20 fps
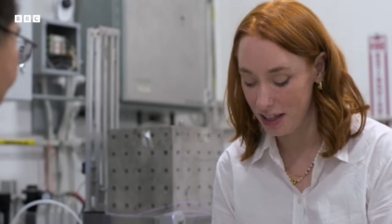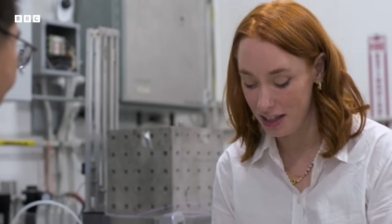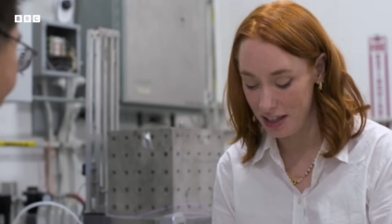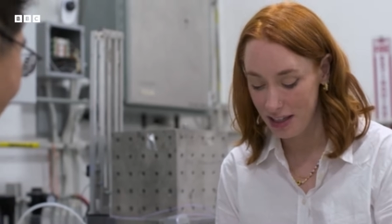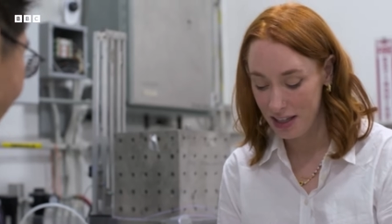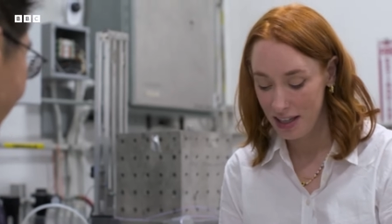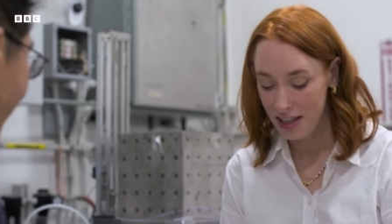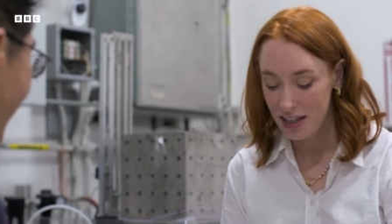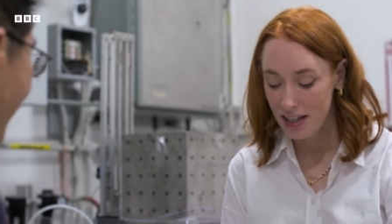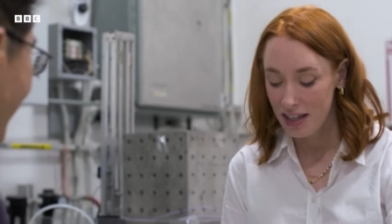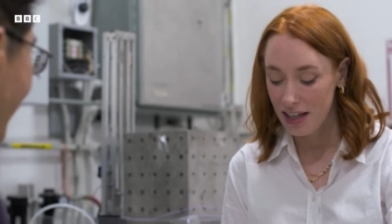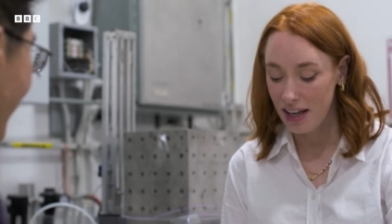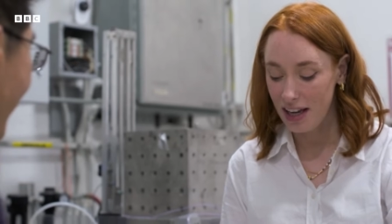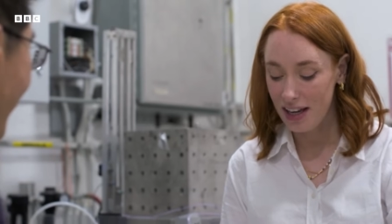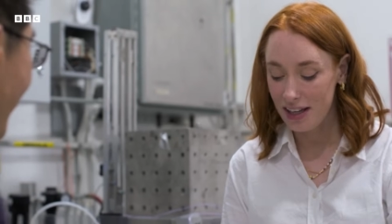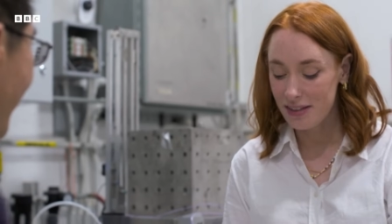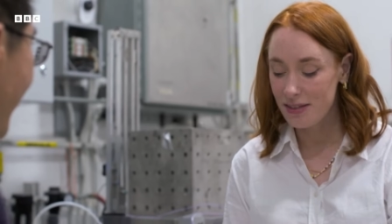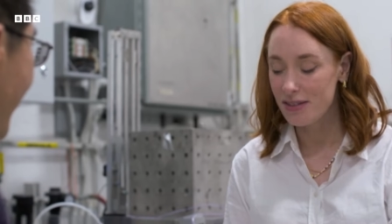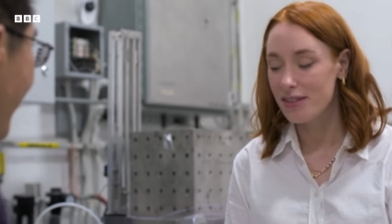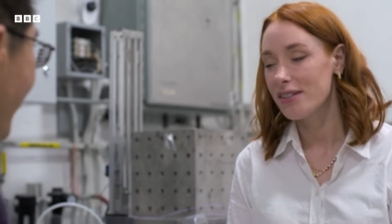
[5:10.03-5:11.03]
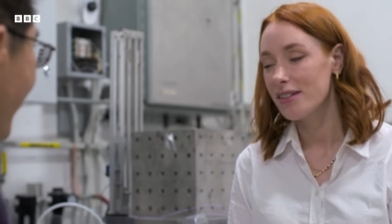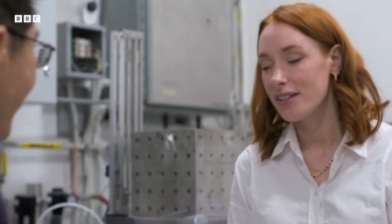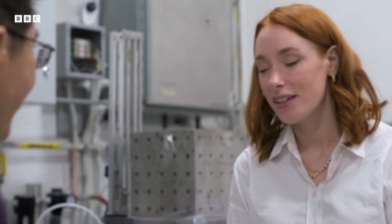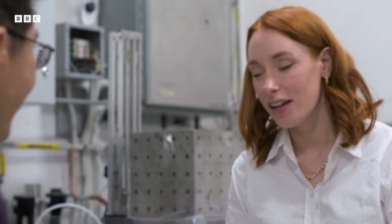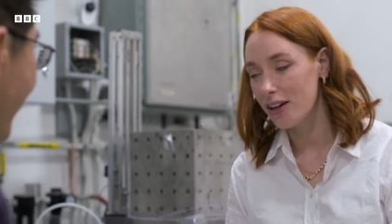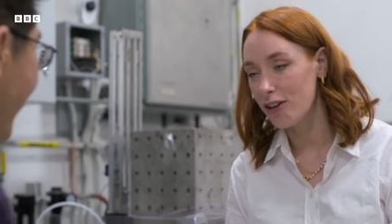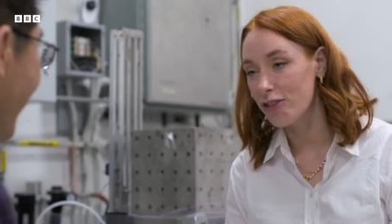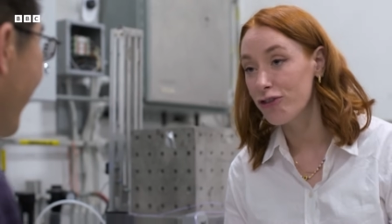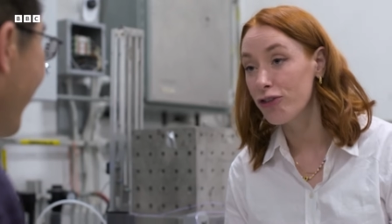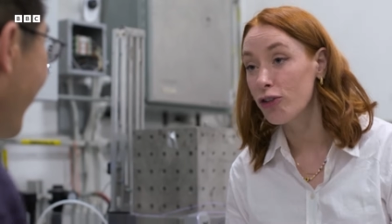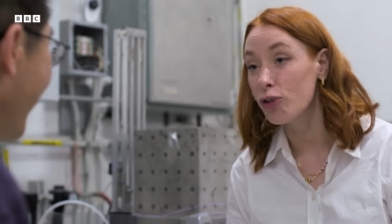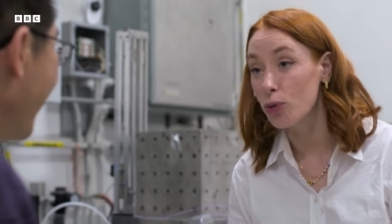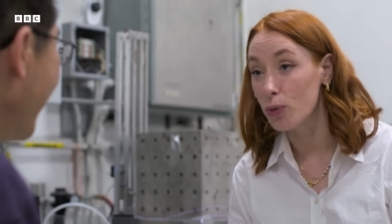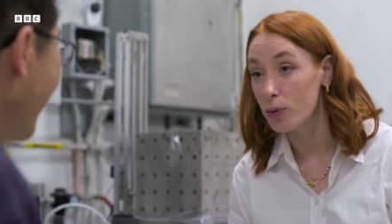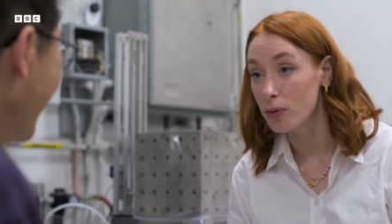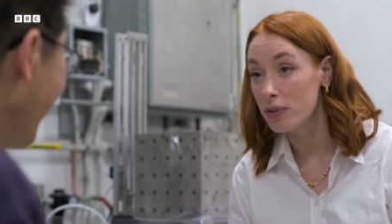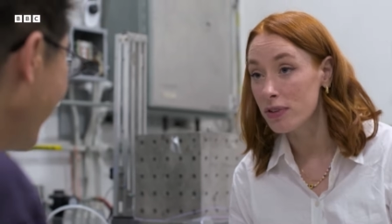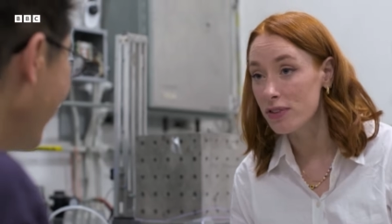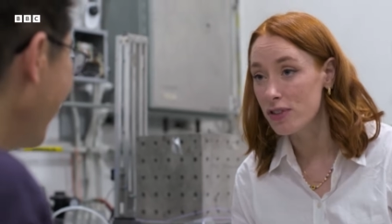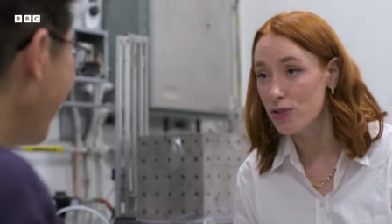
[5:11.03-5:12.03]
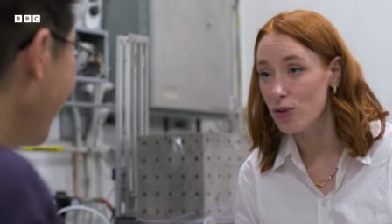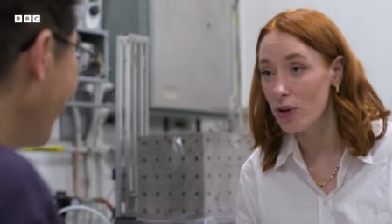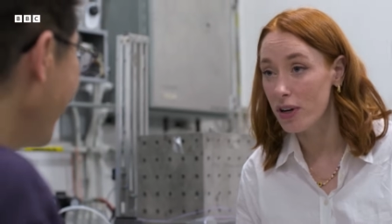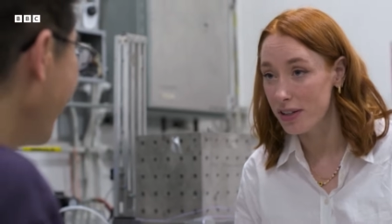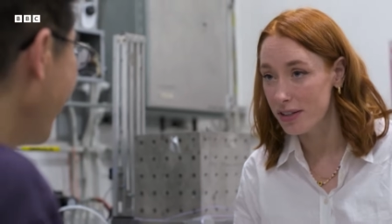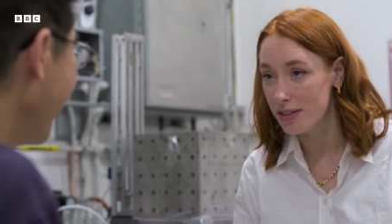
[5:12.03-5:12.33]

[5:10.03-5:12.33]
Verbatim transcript: Sure and like a fool to try